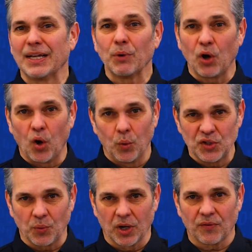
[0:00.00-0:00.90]
that will
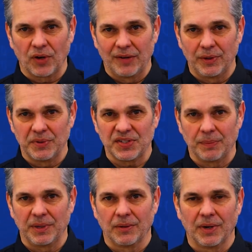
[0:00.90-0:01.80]
always work for every
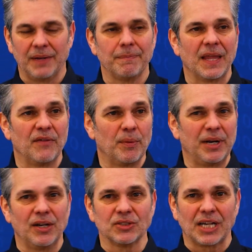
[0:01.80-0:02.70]
recipient, right?
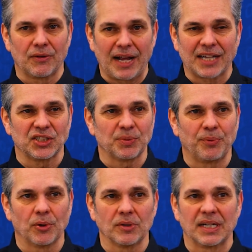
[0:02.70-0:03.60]
Everybody knows how to access a
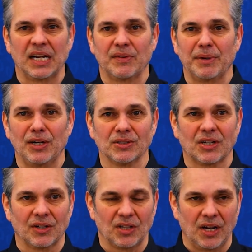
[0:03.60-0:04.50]
portal. Everybody knows
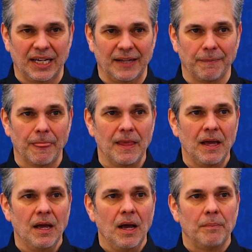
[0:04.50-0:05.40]
how to log in.
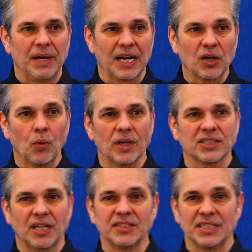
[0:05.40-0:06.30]
But
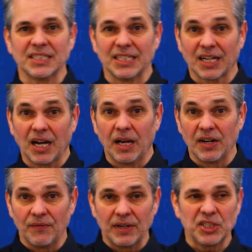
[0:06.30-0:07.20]
Echoworx does this in
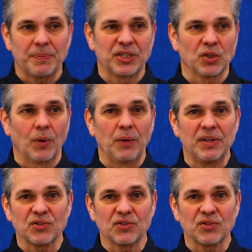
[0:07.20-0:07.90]
a very special way. We